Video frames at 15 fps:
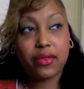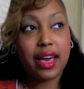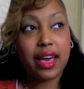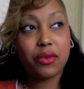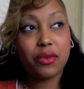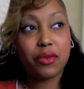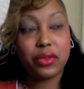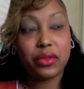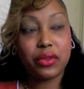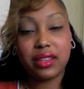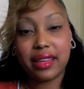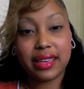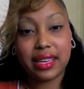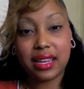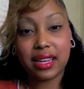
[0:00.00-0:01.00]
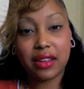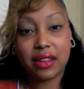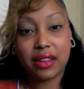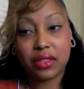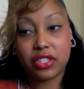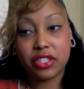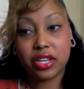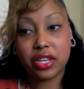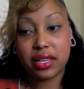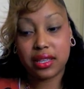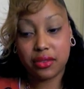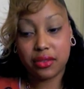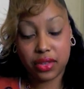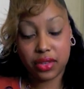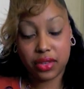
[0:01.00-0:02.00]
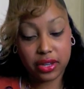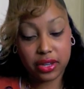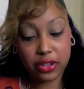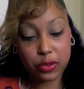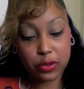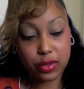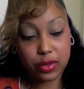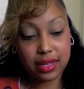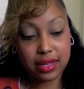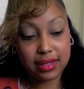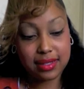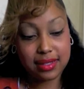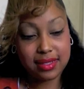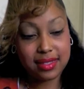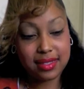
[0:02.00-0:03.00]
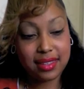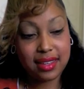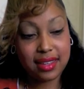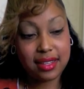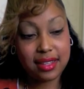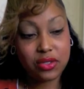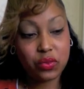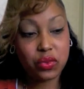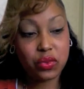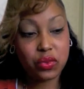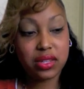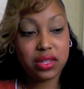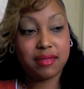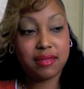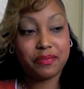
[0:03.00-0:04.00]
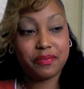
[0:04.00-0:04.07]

I don't really like any of the Chucky figures because it doesn't really